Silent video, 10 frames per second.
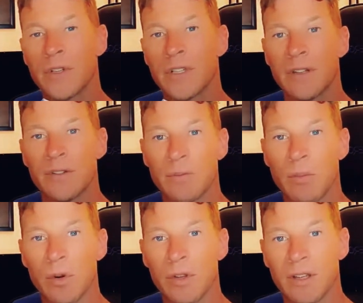the support
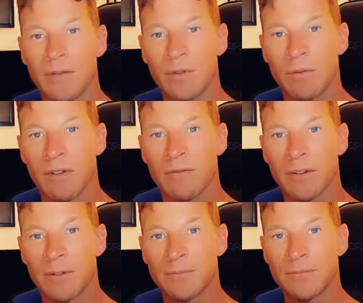you give to our film.
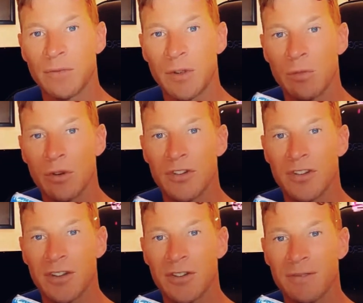We appreciate you.